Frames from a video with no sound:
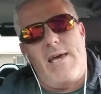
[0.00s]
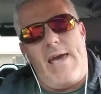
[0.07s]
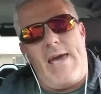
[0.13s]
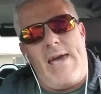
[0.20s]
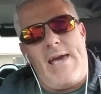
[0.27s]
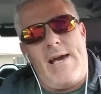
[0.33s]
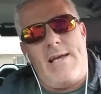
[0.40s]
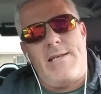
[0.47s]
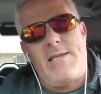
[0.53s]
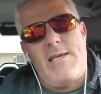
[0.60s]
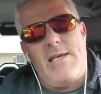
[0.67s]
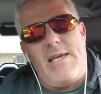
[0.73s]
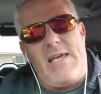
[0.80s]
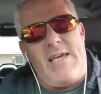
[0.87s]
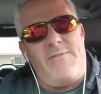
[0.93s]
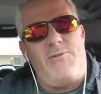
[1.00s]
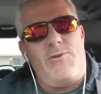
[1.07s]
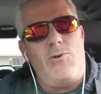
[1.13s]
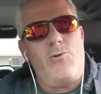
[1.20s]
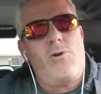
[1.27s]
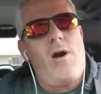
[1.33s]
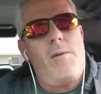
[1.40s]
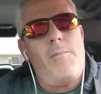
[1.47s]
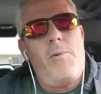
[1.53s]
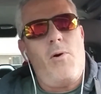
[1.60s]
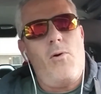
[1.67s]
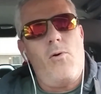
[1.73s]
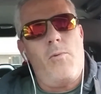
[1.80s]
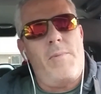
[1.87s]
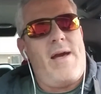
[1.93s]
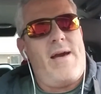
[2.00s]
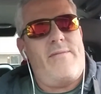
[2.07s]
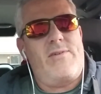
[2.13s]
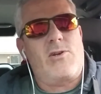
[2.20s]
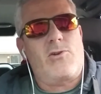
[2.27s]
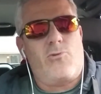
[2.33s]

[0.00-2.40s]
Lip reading: And if you come home having